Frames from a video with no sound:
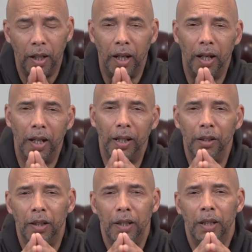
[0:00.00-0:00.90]

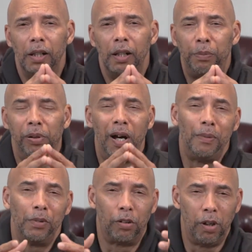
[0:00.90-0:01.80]
are a
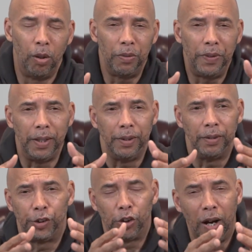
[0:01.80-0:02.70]
prompt growth, that
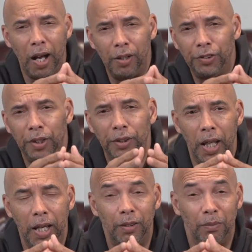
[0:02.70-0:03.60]
trials and
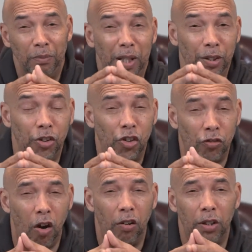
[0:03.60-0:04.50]
tests made you
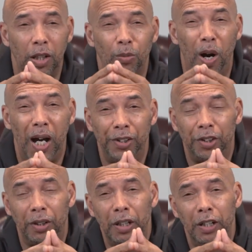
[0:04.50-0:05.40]
stronger and
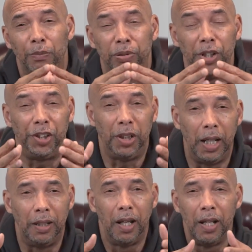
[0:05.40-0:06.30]
wiser and
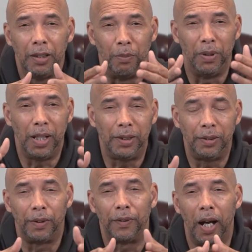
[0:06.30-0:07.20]
appreciate the
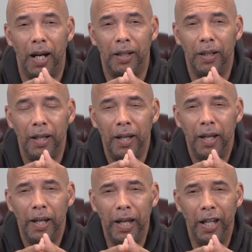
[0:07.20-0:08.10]
blessings of God
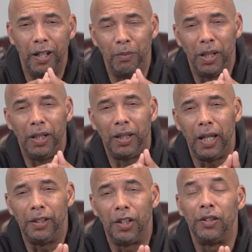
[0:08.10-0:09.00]
and in many
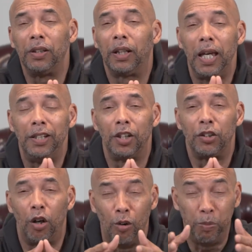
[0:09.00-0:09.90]
cases,
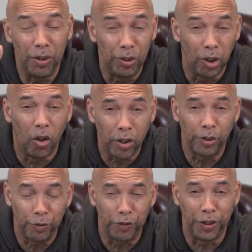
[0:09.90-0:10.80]
cases open
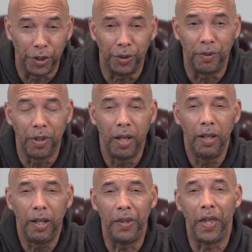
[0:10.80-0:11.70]
doors for you.
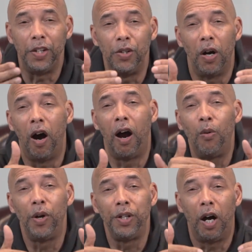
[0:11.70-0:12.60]
And that you
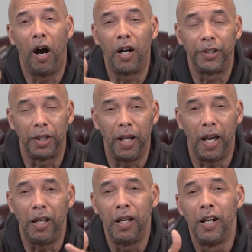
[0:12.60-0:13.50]
are where you are
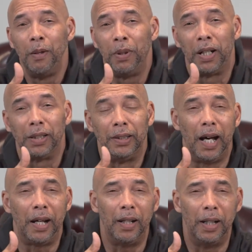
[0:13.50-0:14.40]
today because
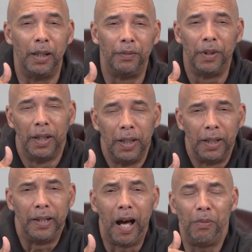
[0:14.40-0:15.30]
not of
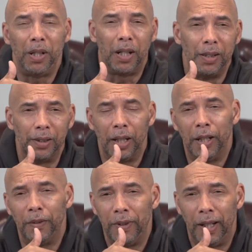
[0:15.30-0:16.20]
not because
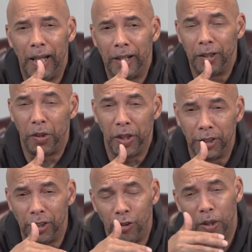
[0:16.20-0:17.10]
of a lot of the
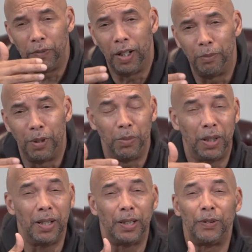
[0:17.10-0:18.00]
things that you have done, but
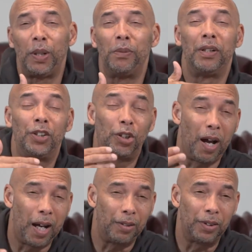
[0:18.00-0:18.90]
because of some of the
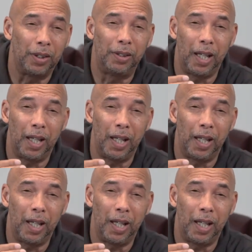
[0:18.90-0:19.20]
trials and